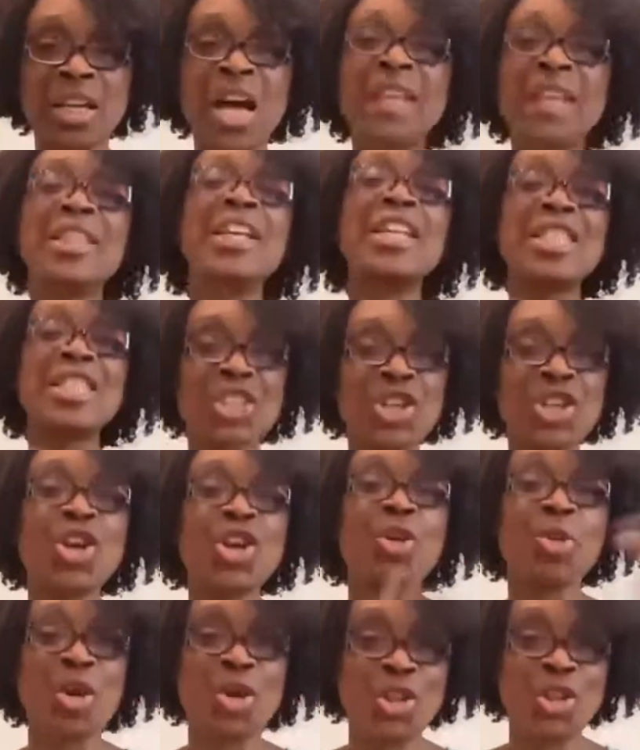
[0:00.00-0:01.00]
And the list can
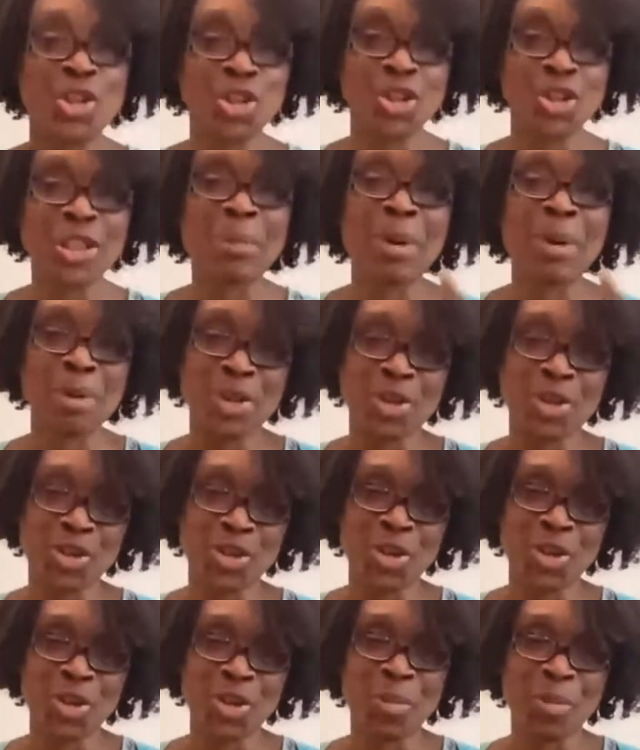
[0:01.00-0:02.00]
go on and on, yeah, but I'm going to
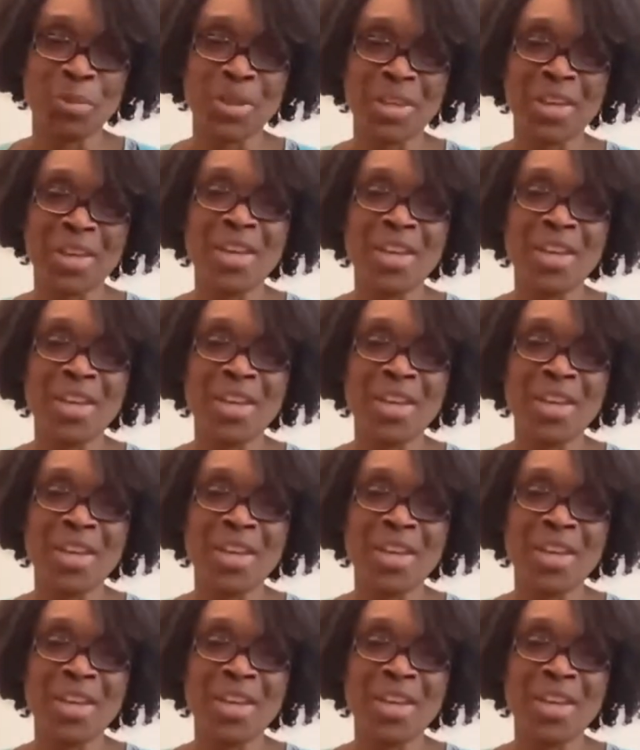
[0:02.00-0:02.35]
stop there.